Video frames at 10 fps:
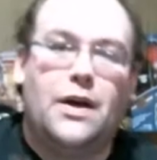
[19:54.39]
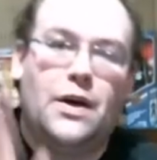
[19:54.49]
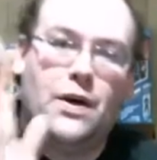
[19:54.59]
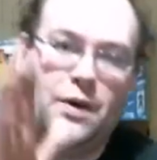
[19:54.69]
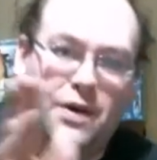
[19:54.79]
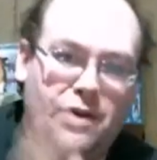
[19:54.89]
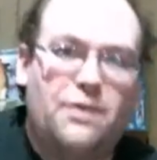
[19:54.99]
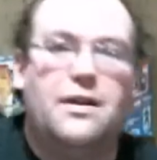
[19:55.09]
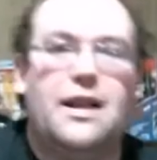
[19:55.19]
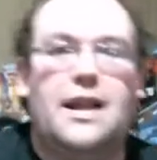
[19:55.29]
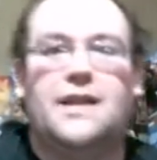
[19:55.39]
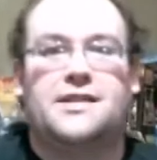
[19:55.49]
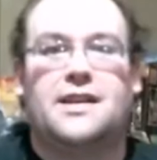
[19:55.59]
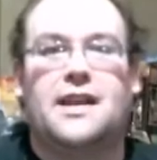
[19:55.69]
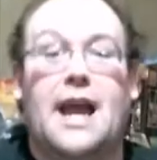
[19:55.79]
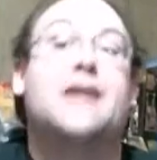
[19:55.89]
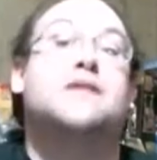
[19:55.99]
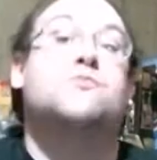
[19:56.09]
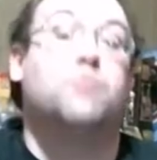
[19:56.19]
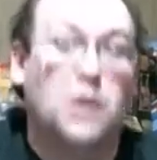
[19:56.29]
who you knew in NXT
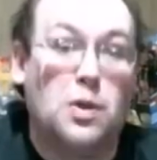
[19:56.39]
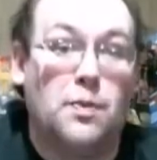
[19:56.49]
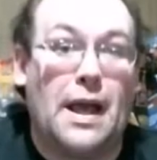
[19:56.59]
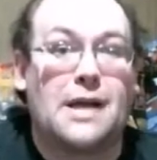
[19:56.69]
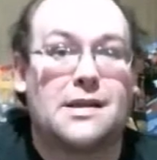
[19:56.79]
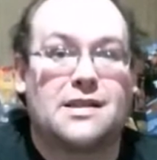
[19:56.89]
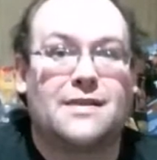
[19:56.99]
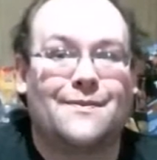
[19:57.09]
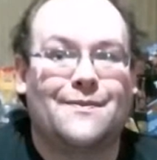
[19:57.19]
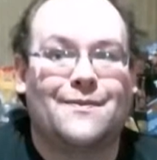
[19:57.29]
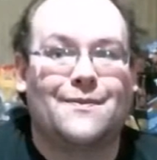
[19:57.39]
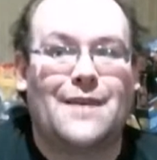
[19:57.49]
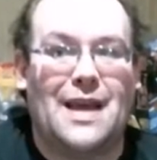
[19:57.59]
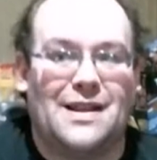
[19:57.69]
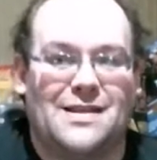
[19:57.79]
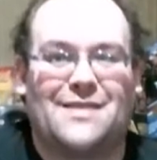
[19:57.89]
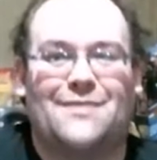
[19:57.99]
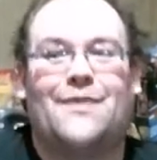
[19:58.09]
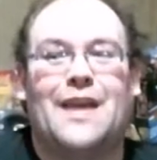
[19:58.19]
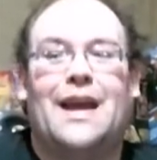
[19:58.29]
as Blue Pants.
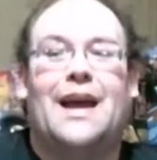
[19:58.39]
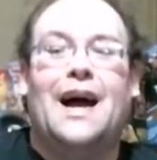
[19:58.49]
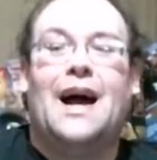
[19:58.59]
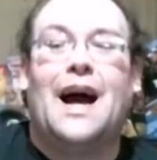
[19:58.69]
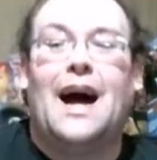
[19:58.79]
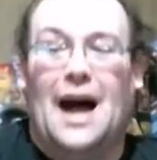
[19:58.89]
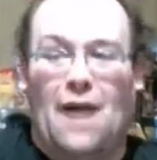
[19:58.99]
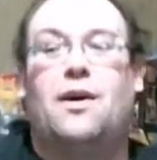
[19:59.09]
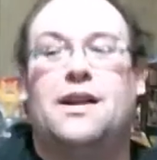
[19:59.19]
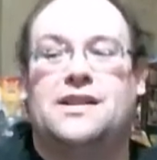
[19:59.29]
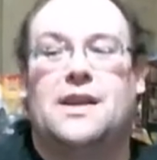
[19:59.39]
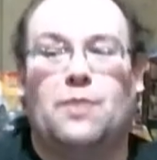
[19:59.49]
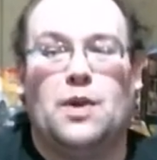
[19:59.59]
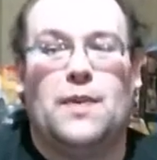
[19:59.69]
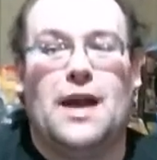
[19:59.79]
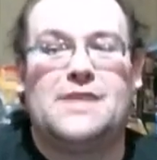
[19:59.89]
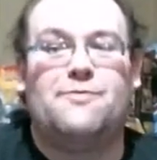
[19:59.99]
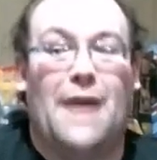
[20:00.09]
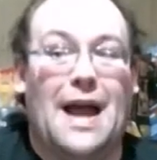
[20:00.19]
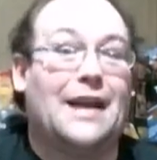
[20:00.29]
Yes. I want to see Blue Pants
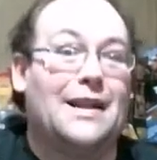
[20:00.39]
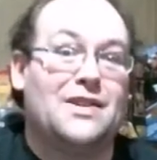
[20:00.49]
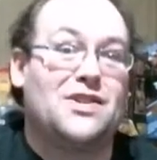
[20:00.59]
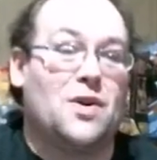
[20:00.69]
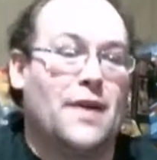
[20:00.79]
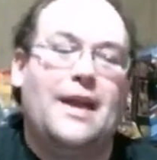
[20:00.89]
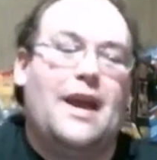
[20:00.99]
back in this tournament.